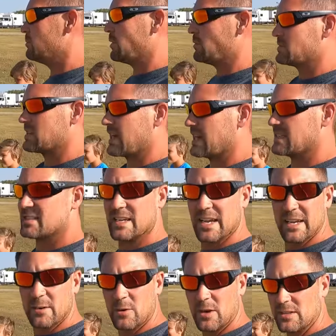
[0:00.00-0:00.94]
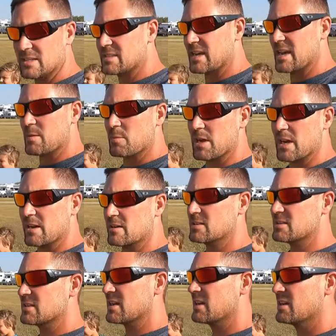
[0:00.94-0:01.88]
Most guys say to run the same
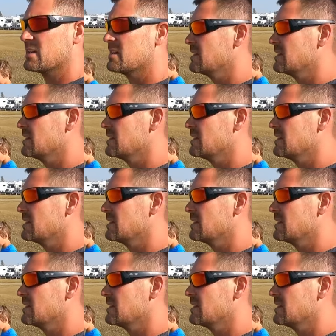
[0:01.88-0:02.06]
gears.